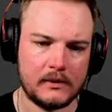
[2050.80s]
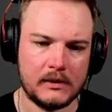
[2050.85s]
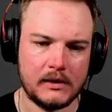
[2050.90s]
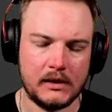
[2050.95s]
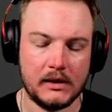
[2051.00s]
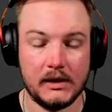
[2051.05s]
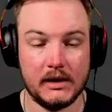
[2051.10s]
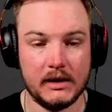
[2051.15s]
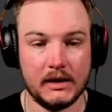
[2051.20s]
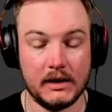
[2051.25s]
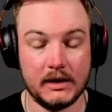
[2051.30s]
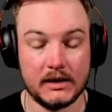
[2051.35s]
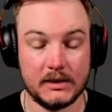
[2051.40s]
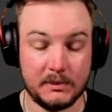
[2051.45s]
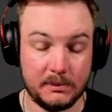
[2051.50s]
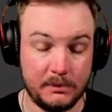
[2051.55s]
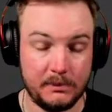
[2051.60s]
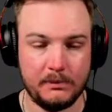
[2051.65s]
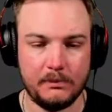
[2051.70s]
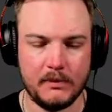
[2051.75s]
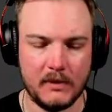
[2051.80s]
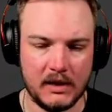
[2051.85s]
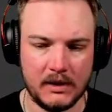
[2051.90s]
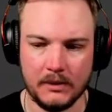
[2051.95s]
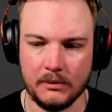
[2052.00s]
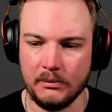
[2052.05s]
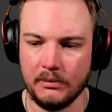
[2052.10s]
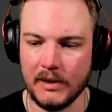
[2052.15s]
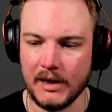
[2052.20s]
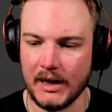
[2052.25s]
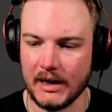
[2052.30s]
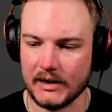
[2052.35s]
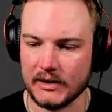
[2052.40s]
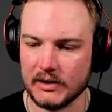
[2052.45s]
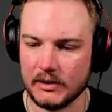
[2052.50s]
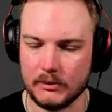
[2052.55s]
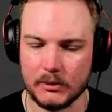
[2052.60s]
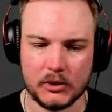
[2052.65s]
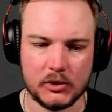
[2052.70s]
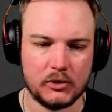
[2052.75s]
and it is in the back, so I'm
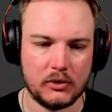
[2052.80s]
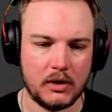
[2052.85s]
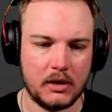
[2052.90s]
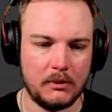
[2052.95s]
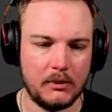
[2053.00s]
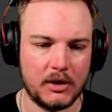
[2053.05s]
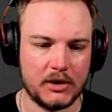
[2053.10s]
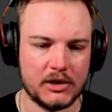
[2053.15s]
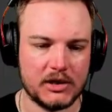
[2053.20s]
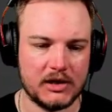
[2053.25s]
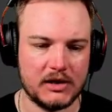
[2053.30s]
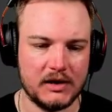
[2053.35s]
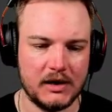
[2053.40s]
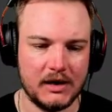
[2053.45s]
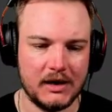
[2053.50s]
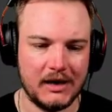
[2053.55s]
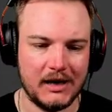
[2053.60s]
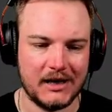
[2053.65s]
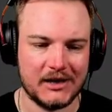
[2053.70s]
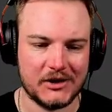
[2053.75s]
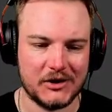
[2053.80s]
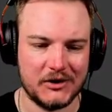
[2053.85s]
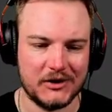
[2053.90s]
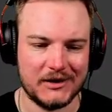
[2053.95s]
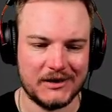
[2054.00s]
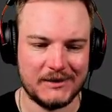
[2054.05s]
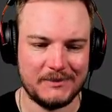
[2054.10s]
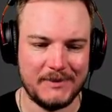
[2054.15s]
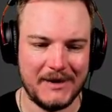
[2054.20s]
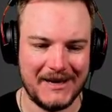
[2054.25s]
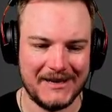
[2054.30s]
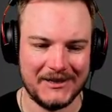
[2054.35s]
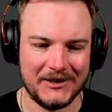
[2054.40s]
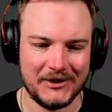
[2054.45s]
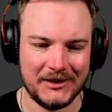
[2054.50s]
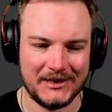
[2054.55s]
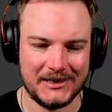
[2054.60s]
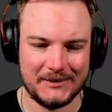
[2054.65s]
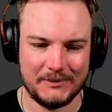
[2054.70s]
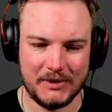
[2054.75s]
not sure how much I should spend on
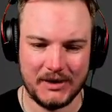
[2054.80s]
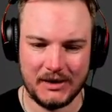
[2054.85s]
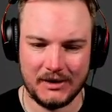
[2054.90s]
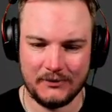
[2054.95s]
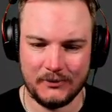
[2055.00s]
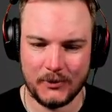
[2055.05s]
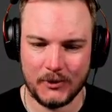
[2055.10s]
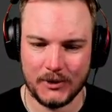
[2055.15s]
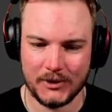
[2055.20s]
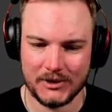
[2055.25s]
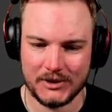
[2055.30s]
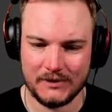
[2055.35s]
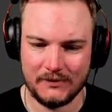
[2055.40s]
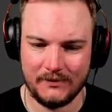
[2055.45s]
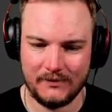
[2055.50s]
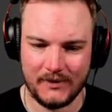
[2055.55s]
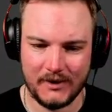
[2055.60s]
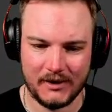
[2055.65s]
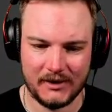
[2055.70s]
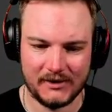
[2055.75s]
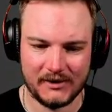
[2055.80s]
it, but I want to fix.